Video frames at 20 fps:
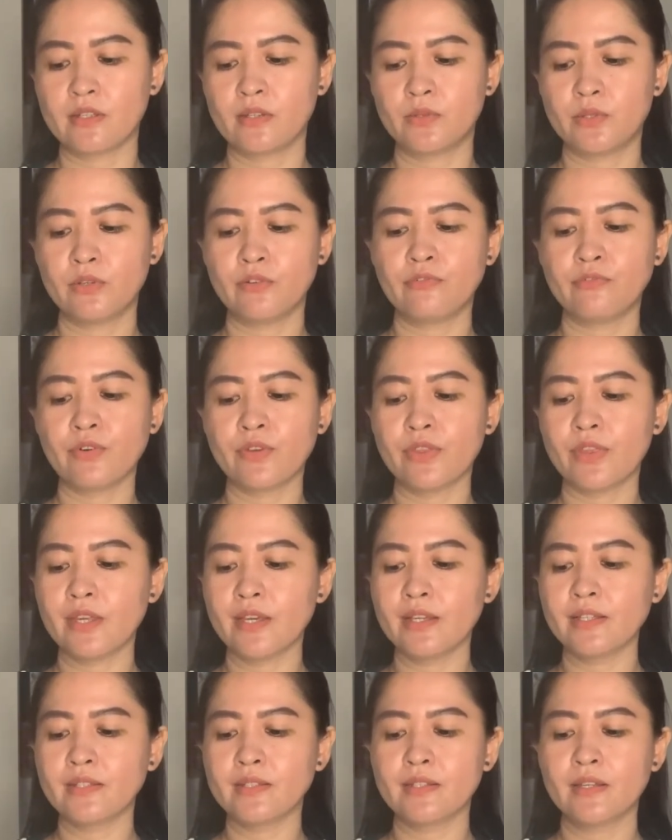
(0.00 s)
So for
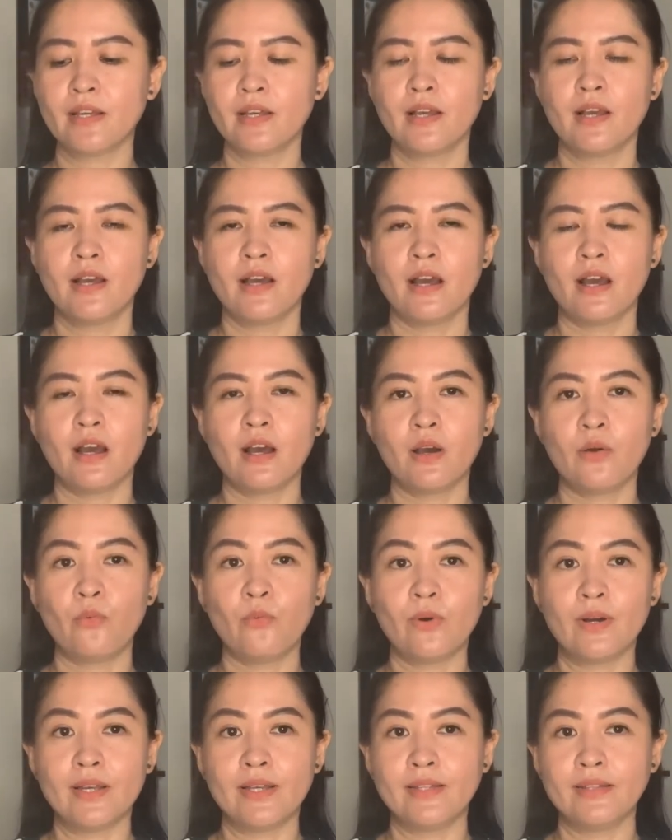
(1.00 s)
this uh,
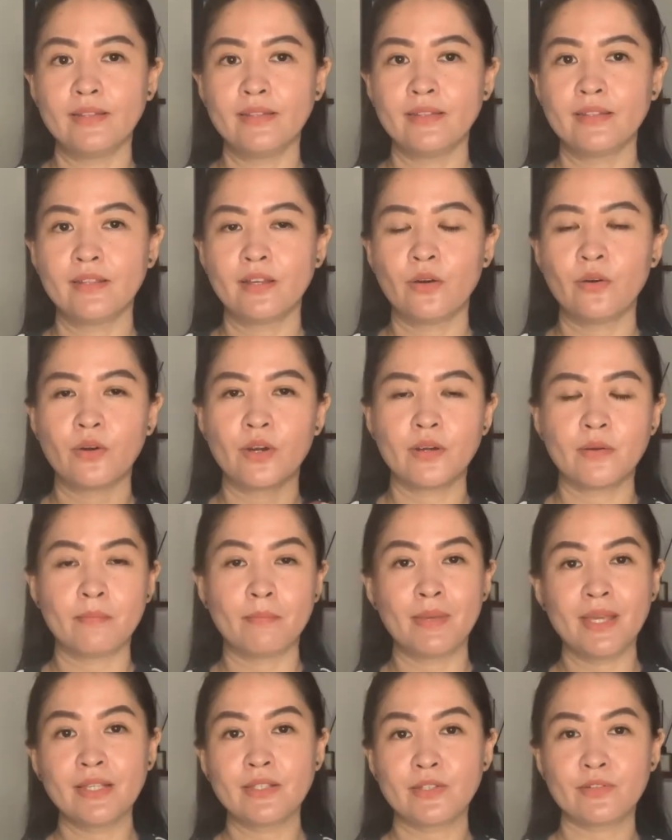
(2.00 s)
one, or
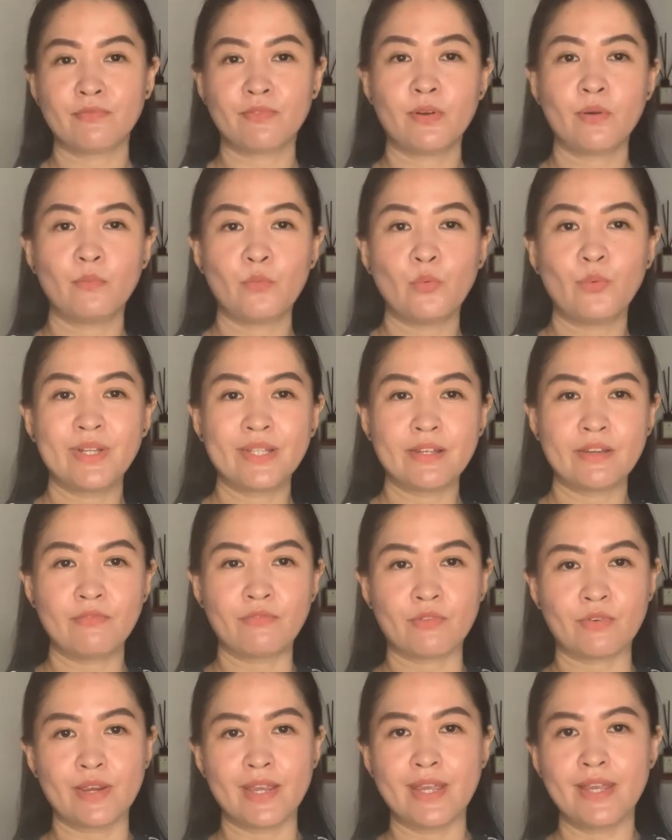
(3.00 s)
based from what I've
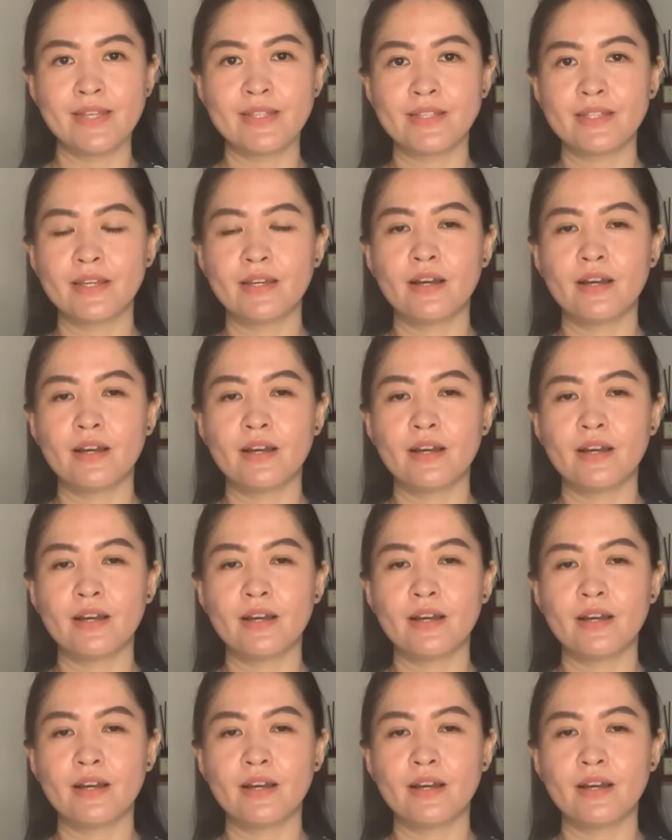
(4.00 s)
read,